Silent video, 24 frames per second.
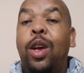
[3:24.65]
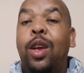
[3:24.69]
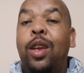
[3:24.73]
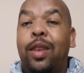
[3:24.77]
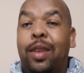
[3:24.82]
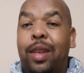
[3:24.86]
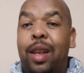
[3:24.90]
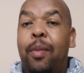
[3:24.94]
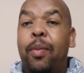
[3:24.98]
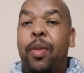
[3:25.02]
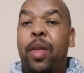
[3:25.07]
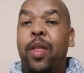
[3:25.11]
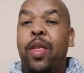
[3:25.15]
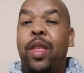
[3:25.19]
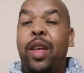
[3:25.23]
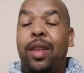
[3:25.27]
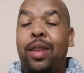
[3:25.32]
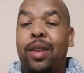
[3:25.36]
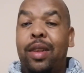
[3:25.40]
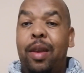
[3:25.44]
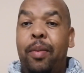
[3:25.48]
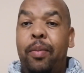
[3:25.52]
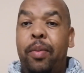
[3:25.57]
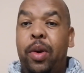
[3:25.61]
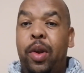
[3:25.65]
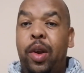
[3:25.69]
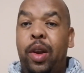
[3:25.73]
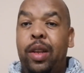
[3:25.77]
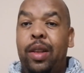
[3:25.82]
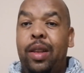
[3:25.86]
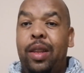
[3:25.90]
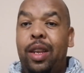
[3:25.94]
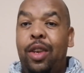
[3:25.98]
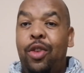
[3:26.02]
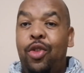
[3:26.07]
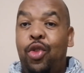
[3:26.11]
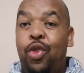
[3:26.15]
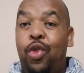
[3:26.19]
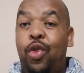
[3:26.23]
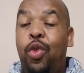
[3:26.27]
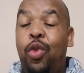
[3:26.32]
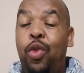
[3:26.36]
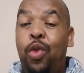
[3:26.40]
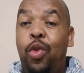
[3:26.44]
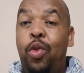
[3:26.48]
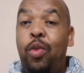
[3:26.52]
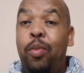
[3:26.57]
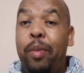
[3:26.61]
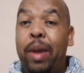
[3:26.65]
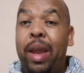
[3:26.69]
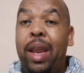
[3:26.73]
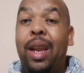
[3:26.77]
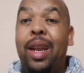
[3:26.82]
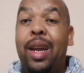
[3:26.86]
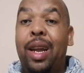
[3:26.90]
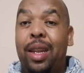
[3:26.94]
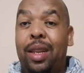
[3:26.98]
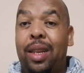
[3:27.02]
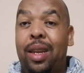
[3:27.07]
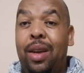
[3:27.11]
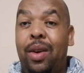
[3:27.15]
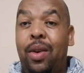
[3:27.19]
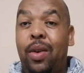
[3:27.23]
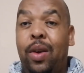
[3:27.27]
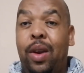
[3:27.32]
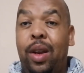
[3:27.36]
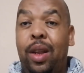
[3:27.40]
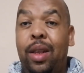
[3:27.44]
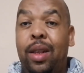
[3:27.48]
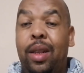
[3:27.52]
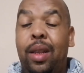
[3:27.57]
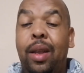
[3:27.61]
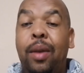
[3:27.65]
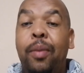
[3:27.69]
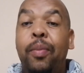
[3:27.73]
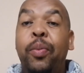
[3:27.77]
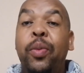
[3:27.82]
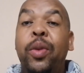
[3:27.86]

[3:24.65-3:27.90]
something that separates these 2 main categories,